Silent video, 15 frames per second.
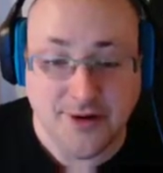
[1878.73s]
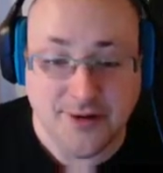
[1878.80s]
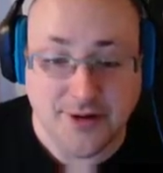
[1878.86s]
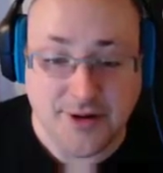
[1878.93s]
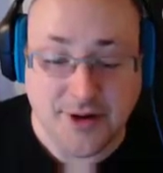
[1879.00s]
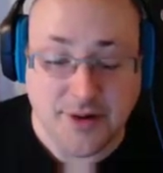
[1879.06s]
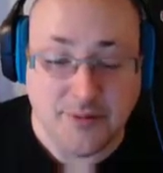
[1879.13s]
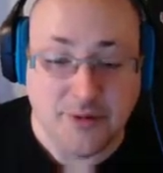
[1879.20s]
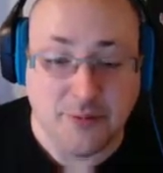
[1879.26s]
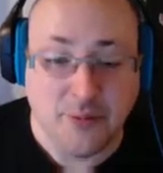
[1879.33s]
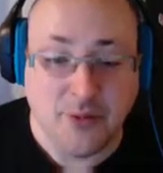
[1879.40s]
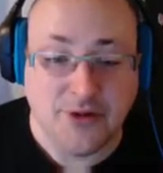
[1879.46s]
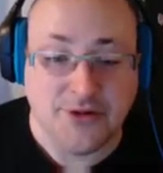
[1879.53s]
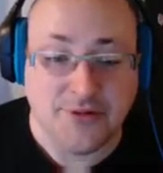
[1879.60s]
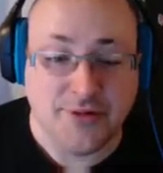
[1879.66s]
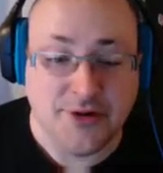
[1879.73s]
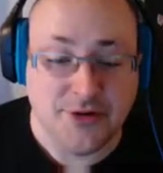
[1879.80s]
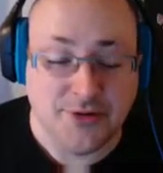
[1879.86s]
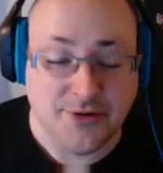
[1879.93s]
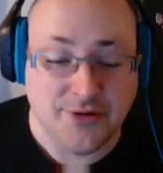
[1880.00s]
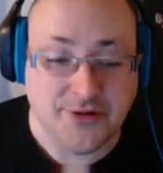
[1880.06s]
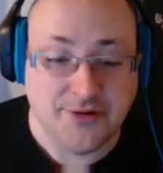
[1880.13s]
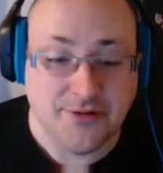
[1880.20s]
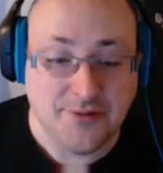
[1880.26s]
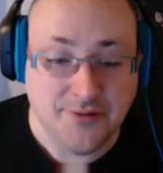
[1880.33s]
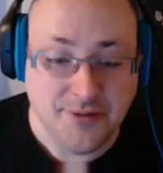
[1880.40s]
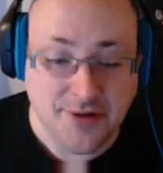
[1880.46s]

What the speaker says: Then you have these points of interest.